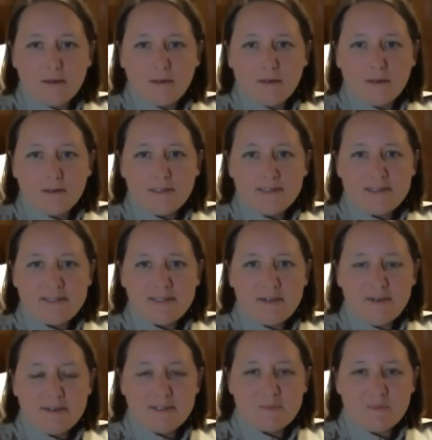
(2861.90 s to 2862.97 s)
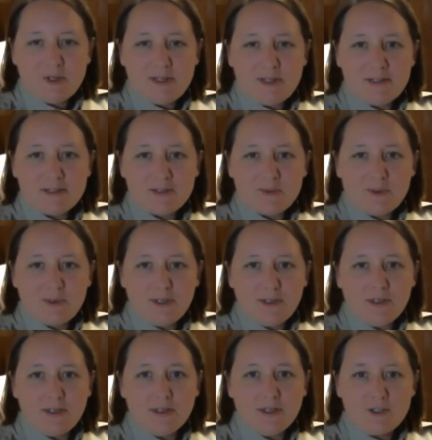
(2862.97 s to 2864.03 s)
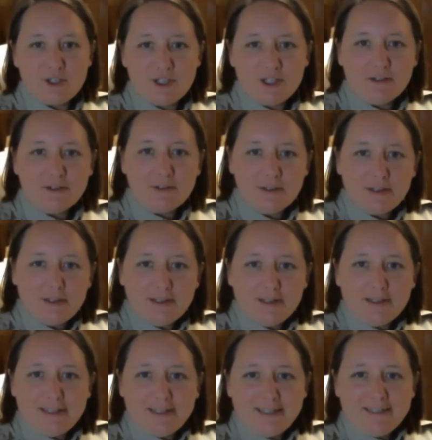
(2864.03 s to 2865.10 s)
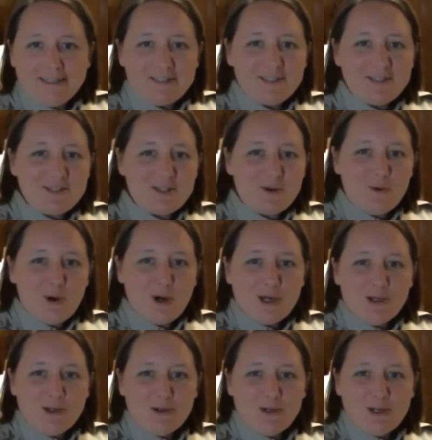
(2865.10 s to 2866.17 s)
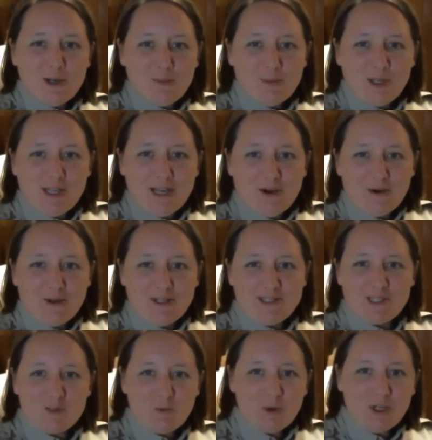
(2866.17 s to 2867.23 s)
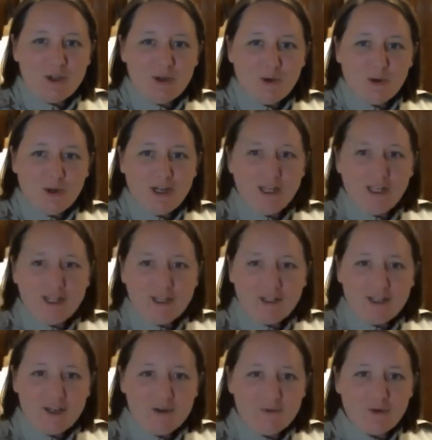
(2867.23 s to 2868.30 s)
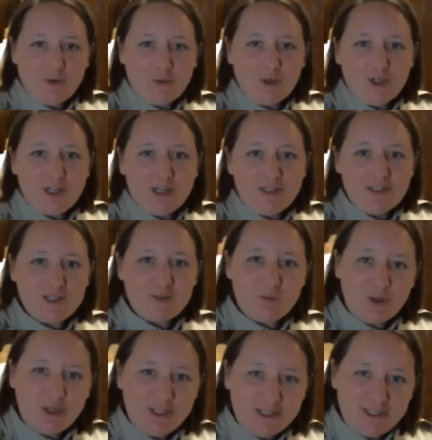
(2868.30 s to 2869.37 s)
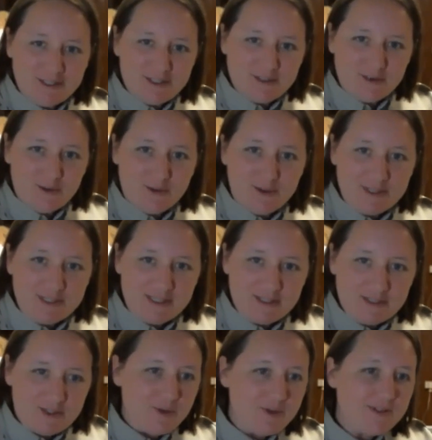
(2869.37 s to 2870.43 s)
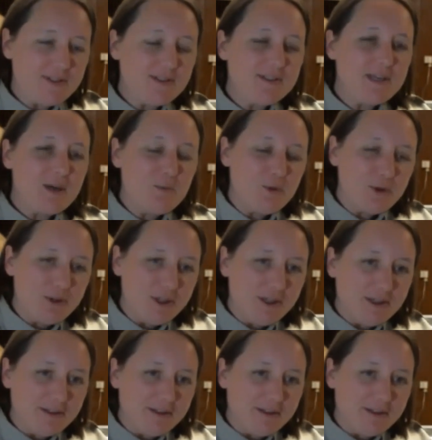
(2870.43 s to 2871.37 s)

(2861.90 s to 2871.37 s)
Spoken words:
Let's see you explain this one in a nutshell. Does the water coming out at Spring Creek come from Wakulla Springs, or is it sourced separately?